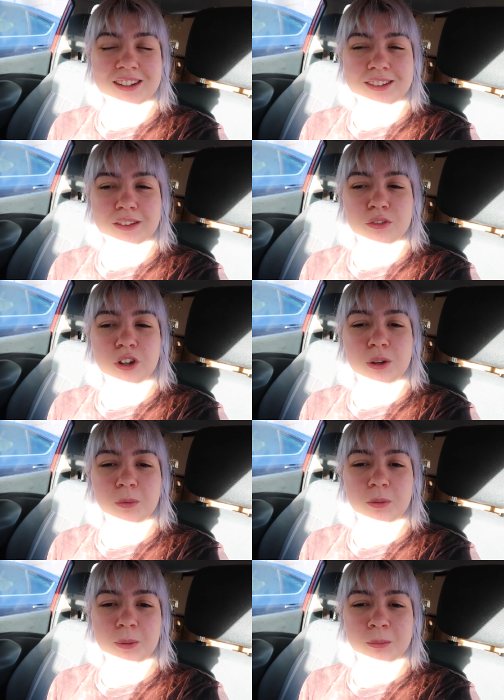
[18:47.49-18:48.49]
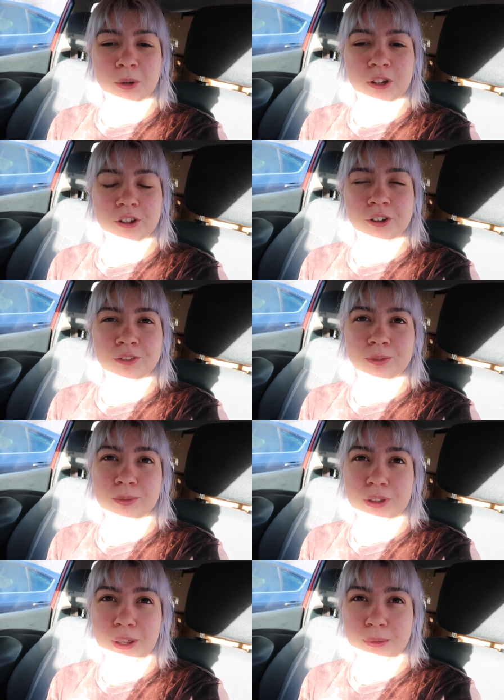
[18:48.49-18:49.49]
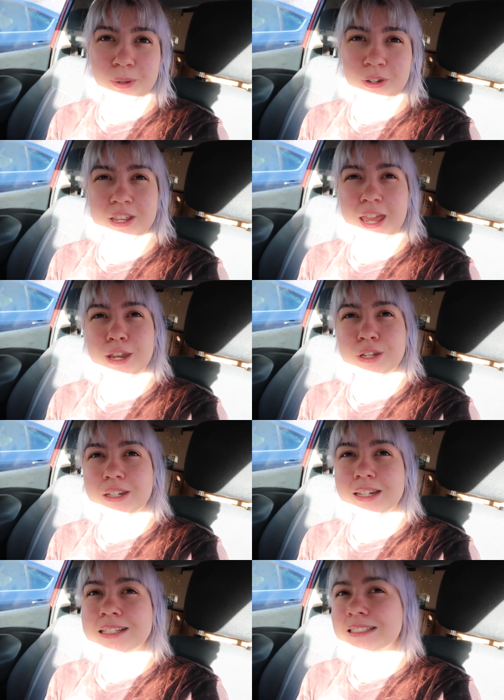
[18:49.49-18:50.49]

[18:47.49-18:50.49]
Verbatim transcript: It's the room we've been putting off so we're going to get it done.